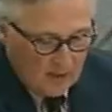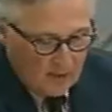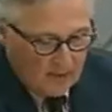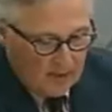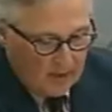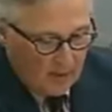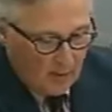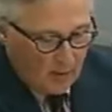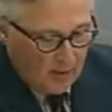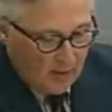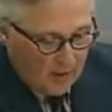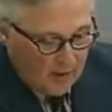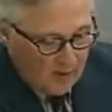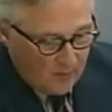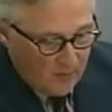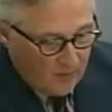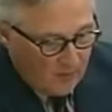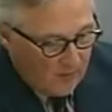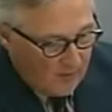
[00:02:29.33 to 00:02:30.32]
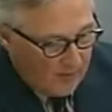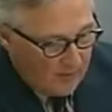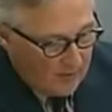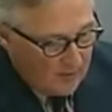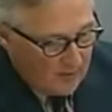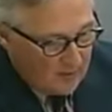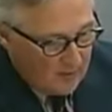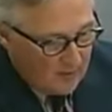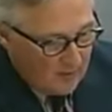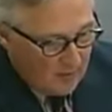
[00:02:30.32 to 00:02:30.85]
that I would not have
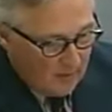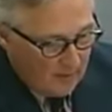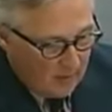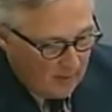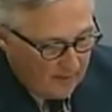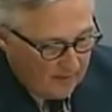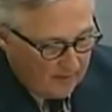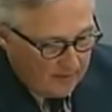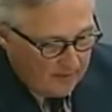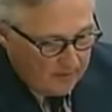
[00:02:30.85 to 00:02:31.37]
provided to the public.